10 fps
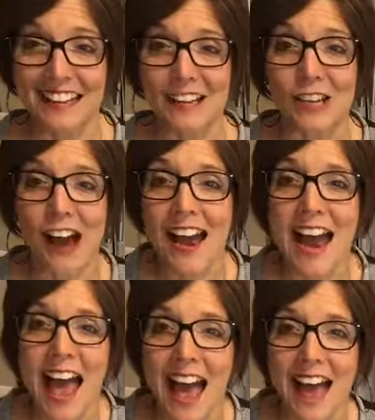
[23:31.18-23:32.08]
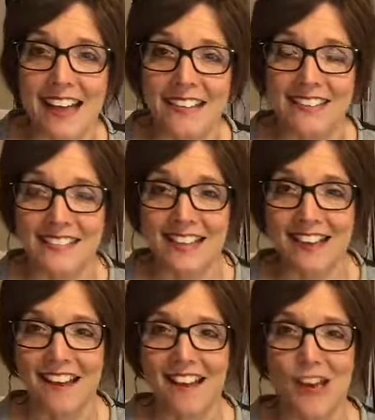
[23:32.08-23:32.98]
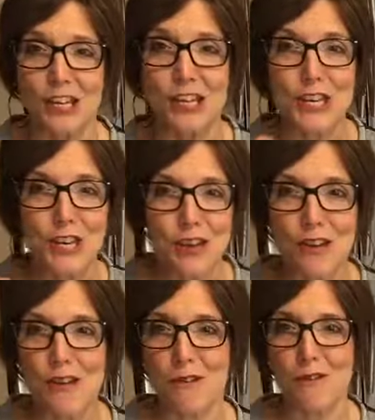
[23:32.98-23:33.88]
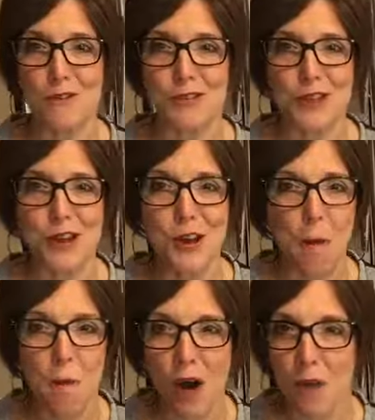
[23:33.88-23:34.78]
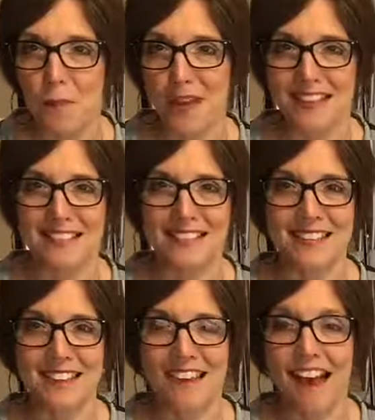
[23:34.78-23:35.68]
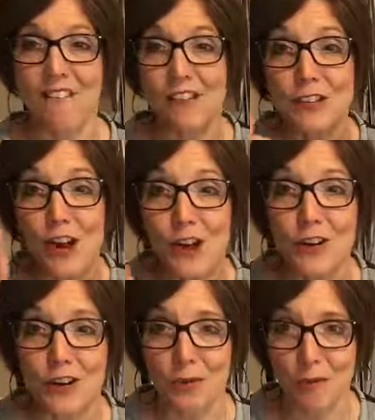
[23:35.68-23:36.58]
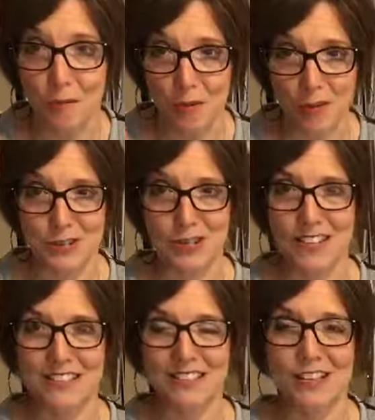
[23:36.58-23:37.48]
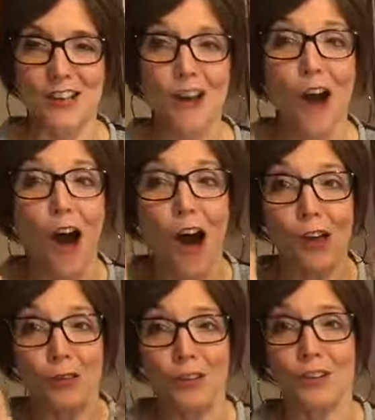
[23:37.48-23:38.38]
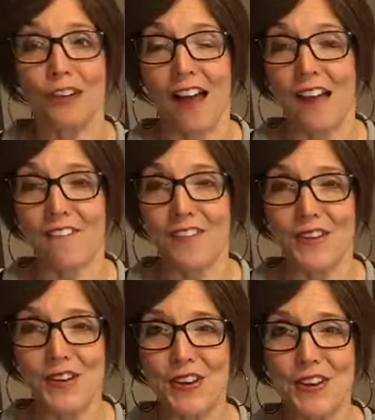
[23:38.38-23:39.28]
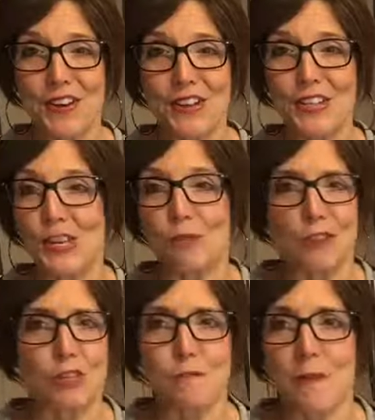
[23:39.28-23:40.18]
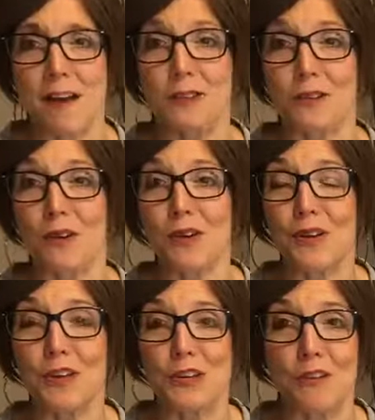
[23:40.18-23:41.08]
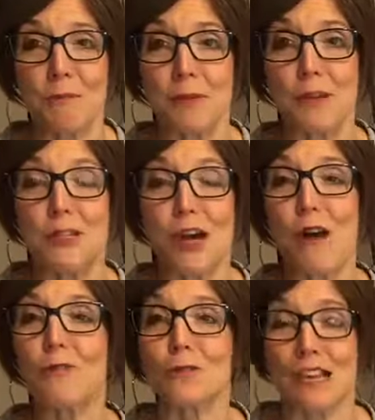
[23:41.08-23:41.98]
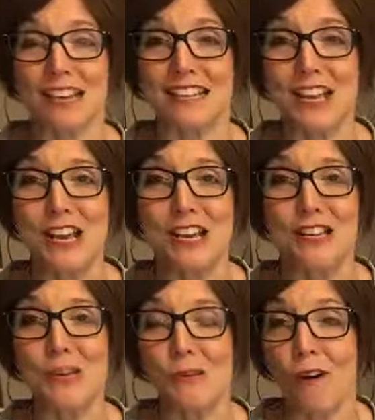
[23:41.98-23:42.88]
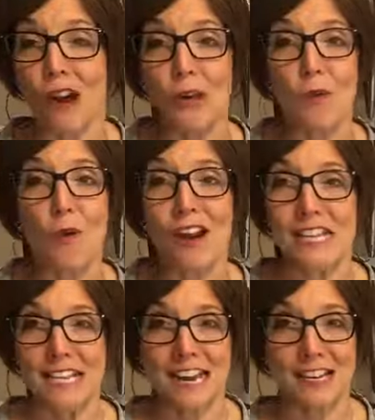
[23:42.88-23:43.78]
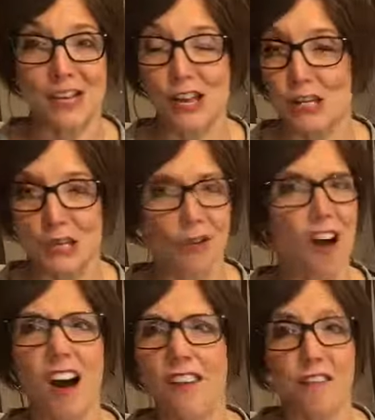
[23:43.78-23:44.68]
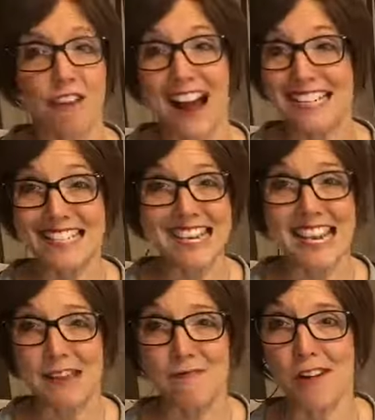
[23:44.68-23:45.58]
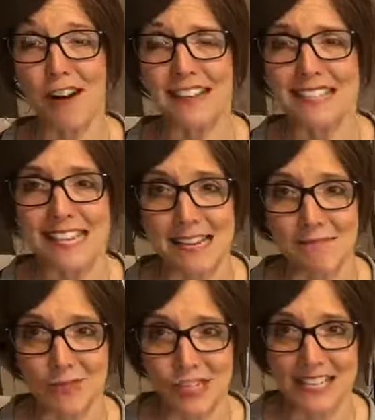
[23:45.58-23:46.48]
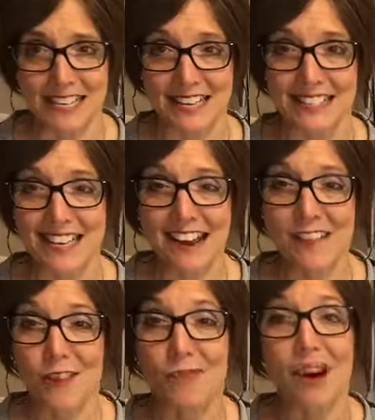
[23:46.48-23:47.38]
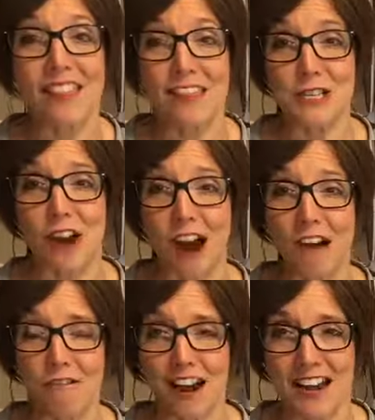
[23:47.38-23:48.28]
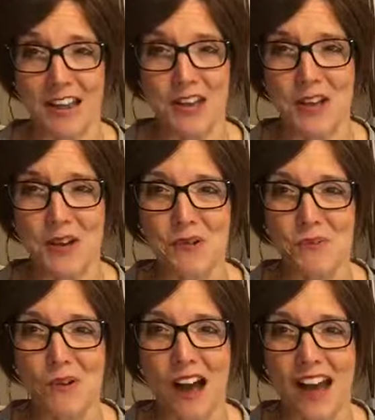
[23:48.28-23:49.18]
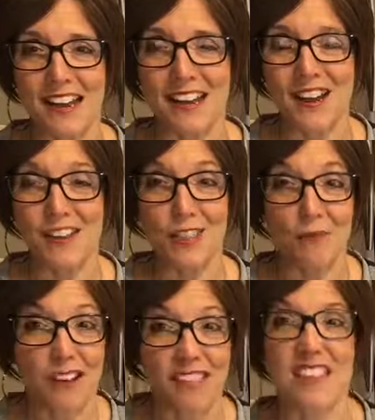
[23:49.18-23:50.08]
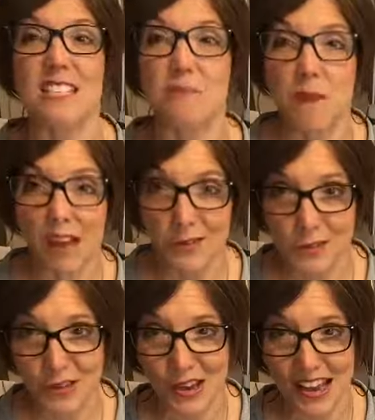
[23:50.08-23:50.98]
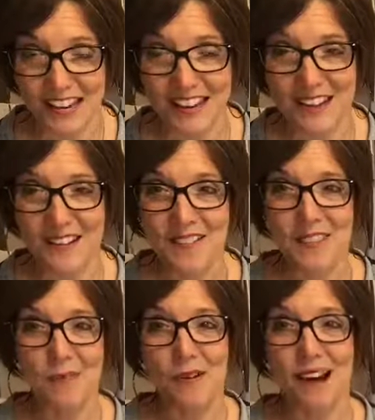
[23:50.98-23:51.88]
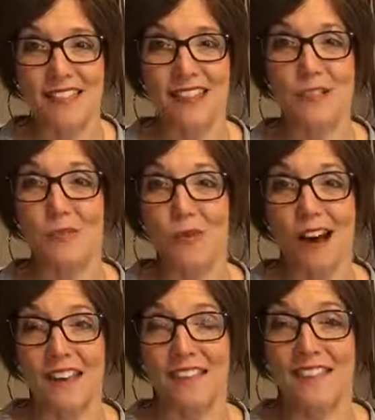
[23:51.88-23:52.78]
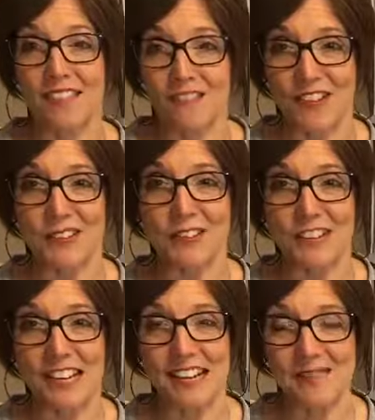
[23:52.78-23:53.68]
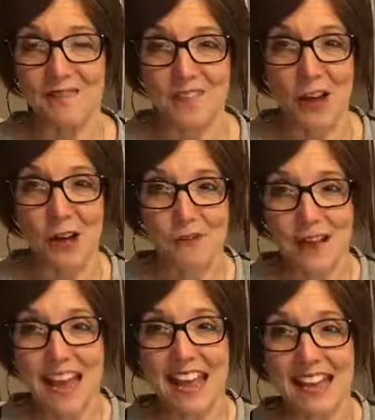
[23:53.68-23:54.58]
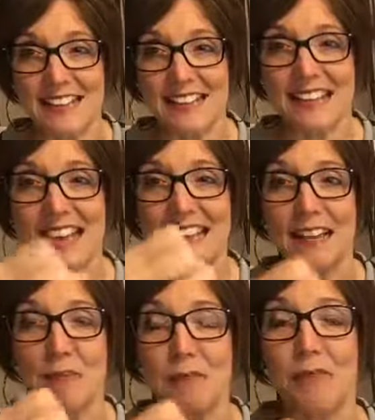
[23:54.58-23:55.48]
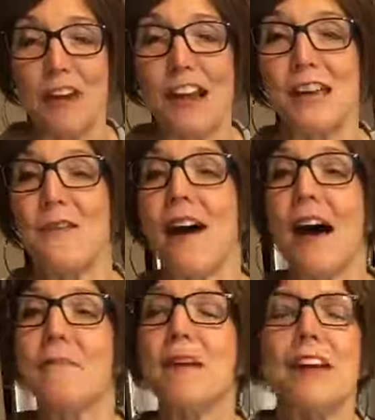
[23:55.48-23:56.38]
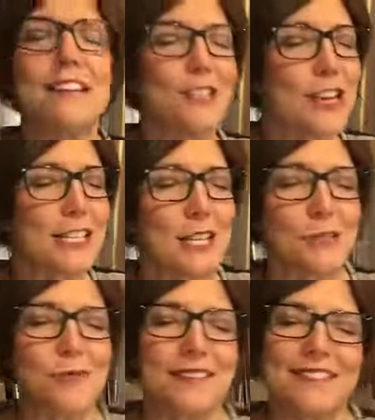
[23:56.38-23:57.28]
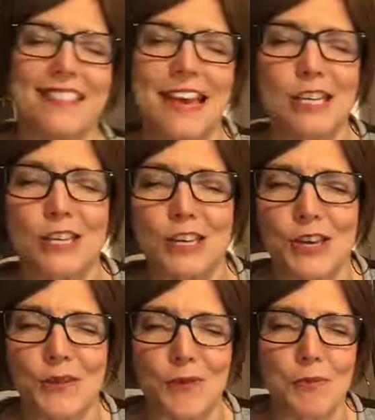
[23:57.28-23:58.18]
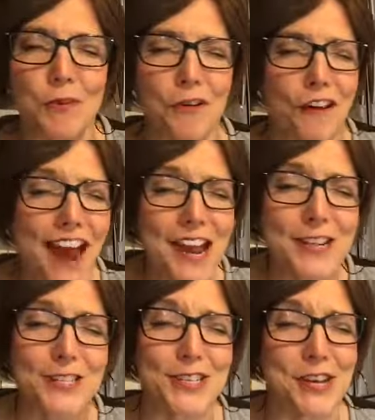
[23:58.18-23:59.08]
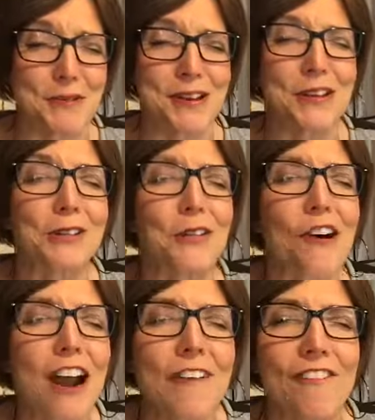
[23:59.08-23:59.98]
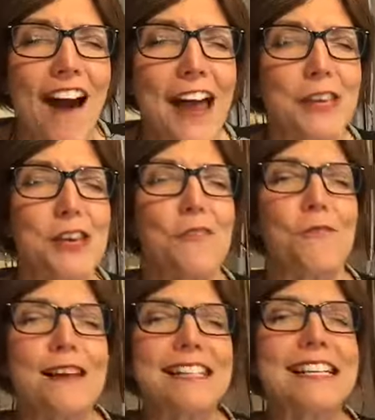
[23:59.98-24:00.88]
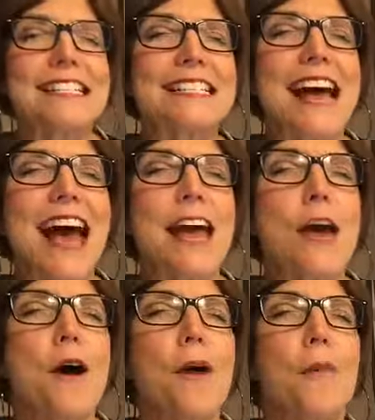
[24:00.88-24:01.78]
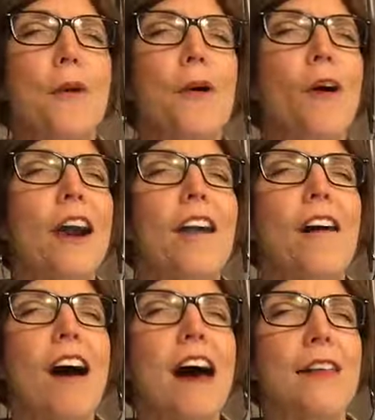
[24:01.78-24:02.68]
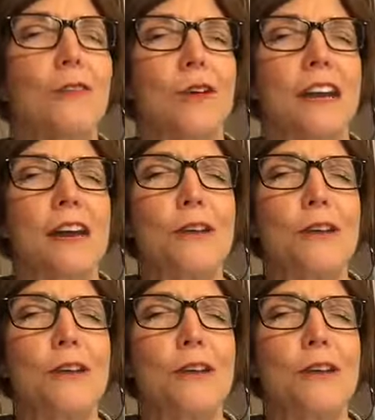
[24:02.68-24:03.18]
God has a huge purpose of eternal proportions on your life. You are special. You have been chosen. You are anointed. You're on the right team. You're on Team Jesus, the one that's already won the one that smells good, the one that's won the victory. Hold my hands. Let me pray you up. Jesus, we thank you. We praise you. We glorify you. And we just say, pour it on, Lord.